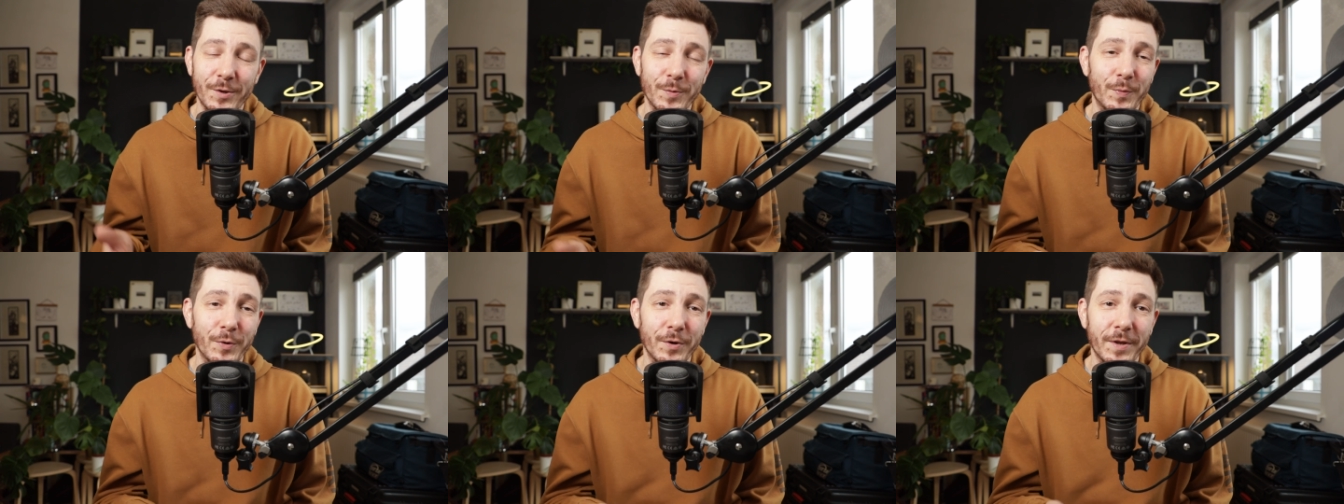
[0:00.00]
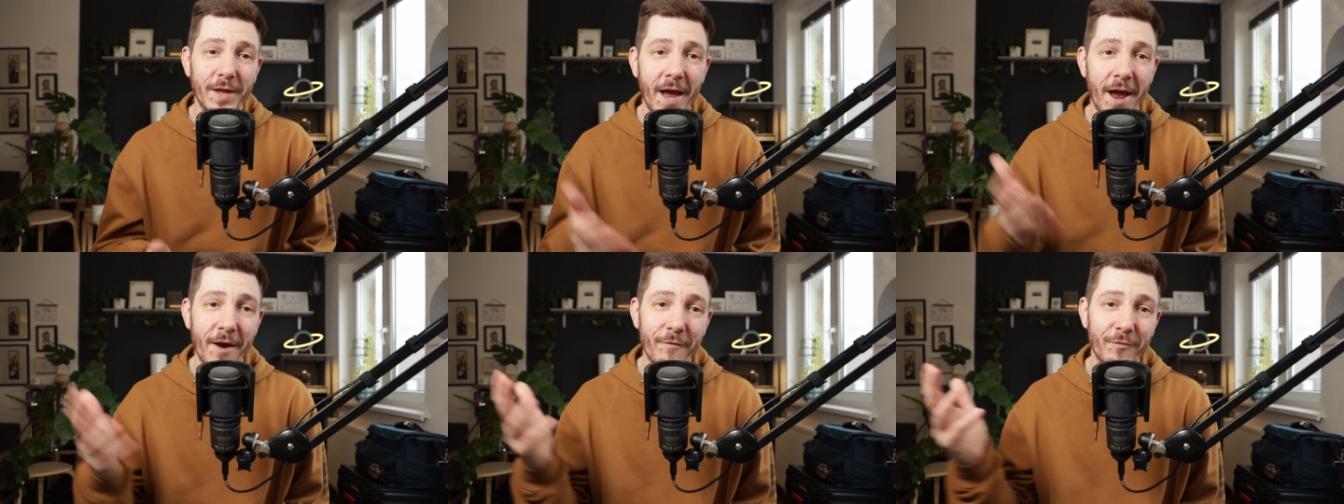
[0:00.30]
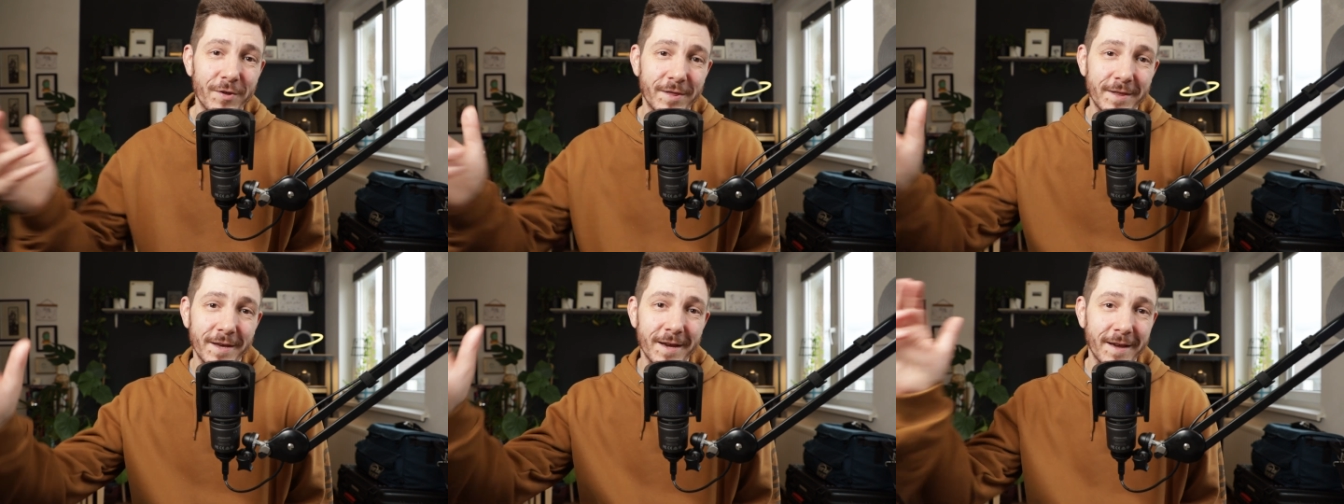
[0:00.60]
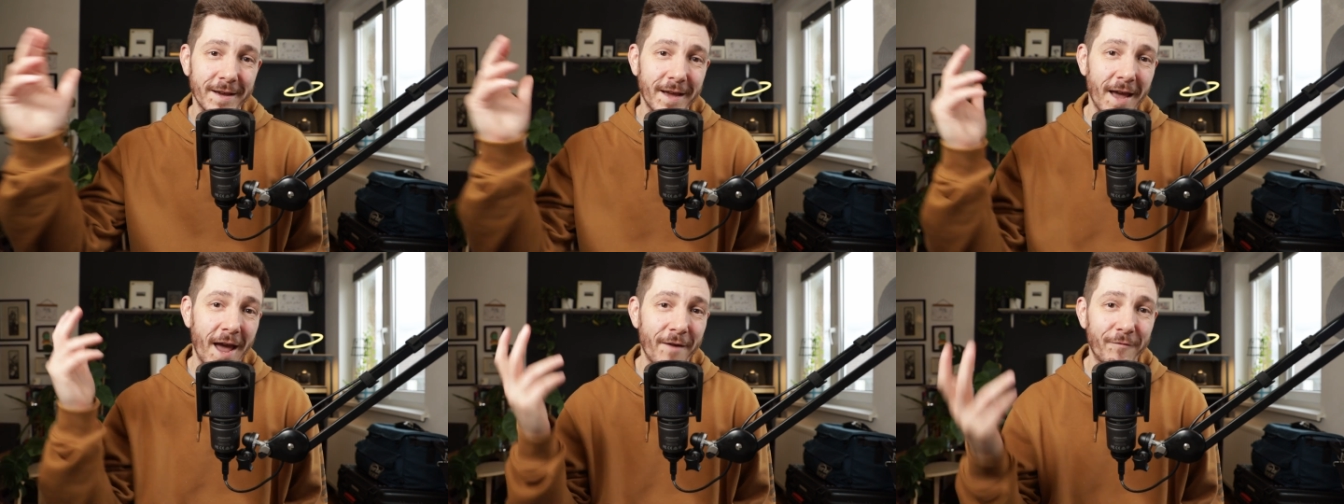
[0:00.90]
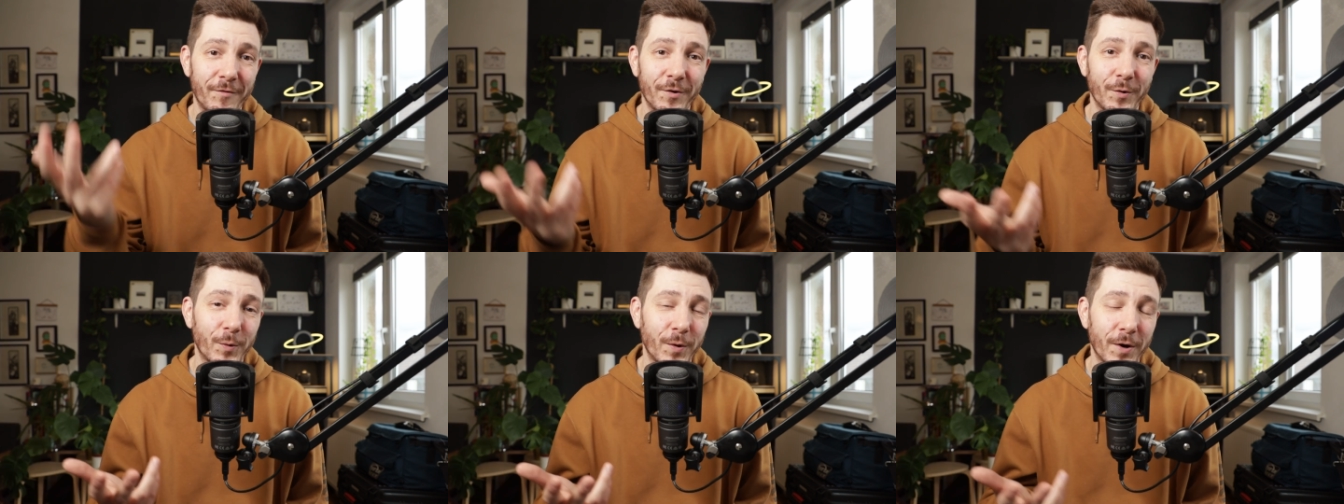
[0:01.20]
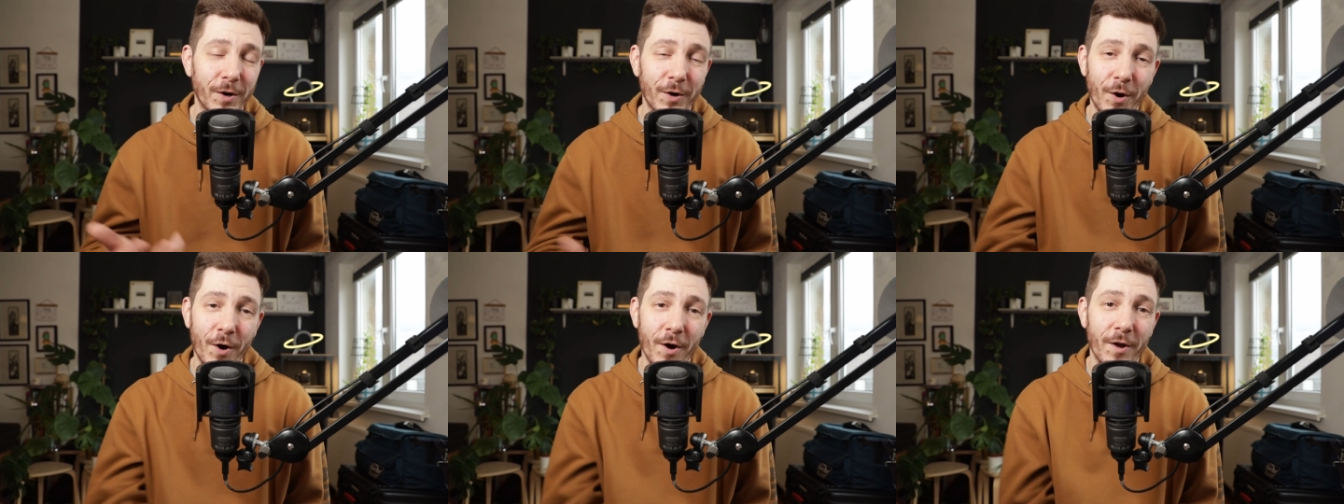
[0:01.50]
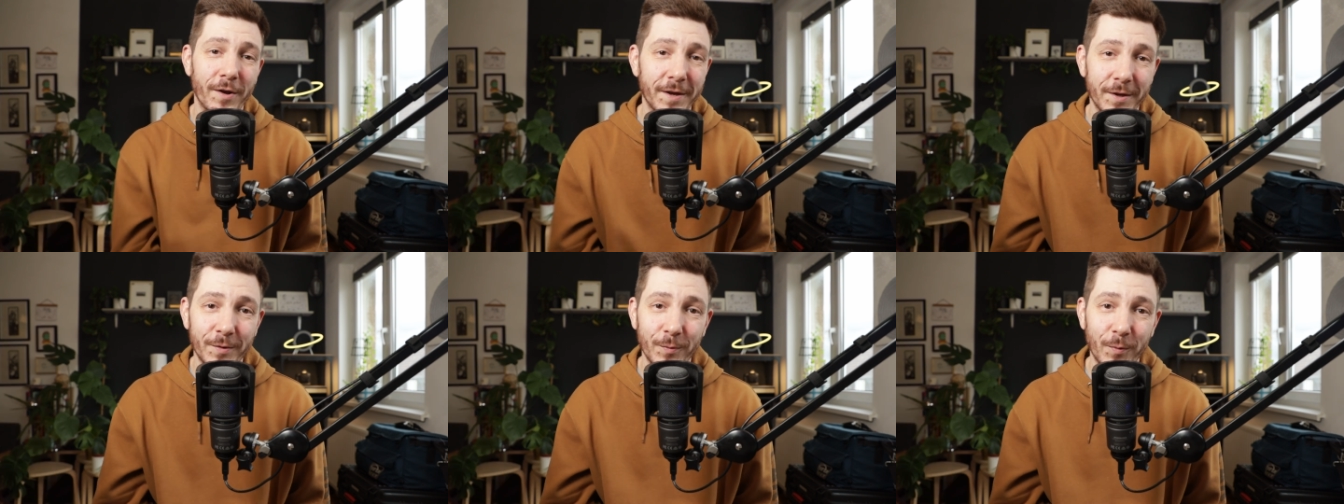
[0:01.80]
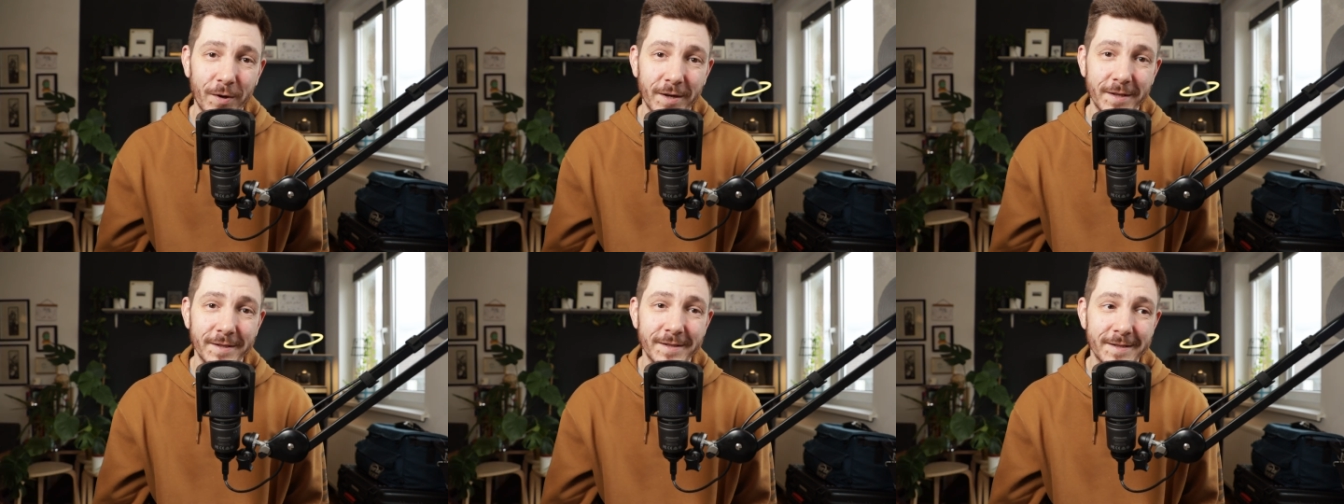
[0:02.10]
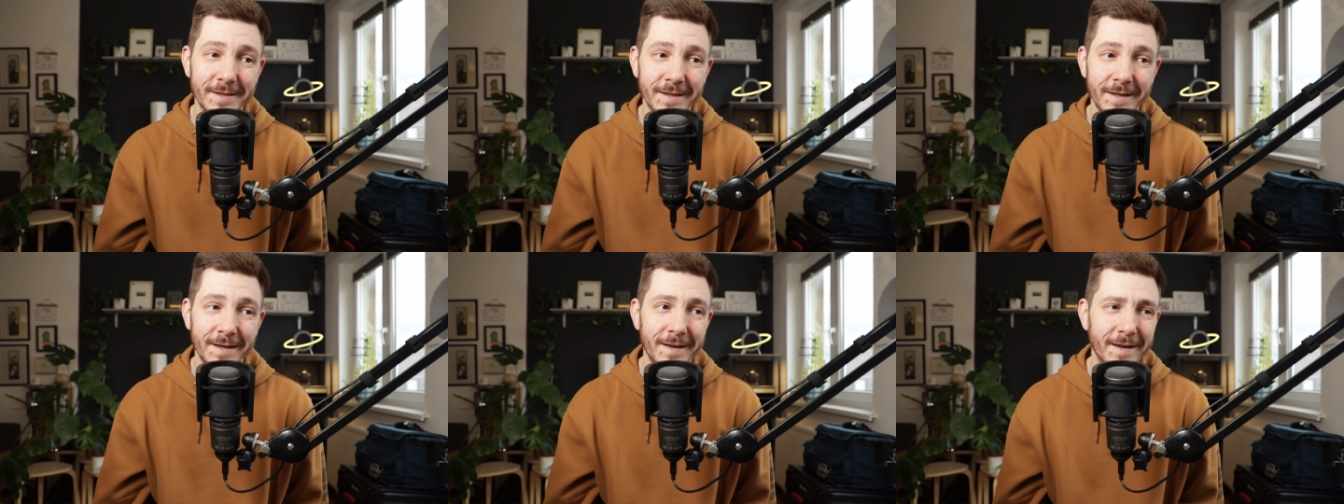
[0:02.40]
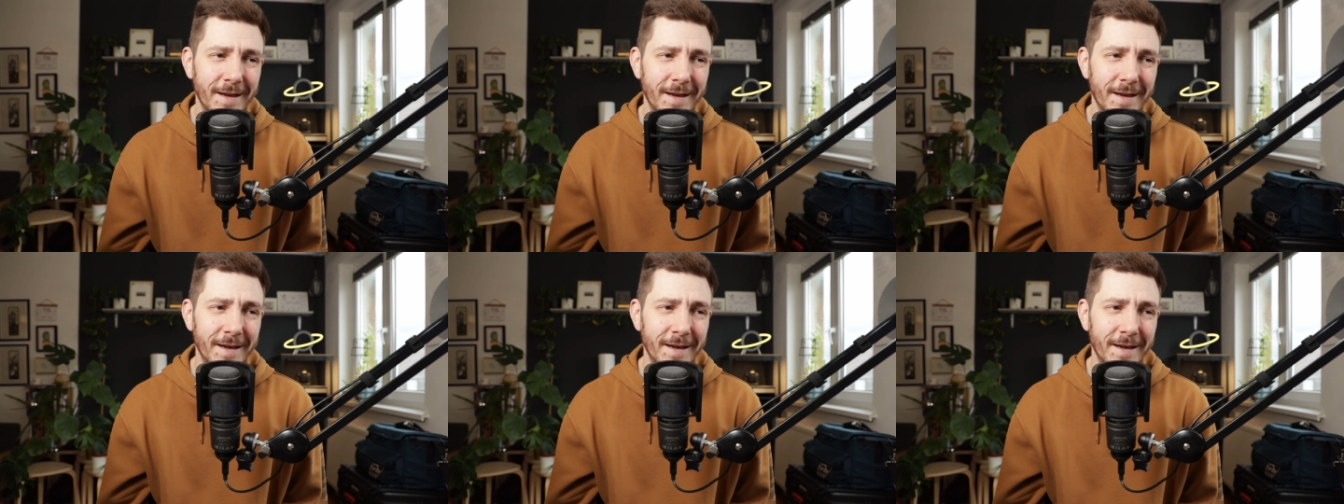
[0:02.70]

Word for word: to put everything everywhere all at once.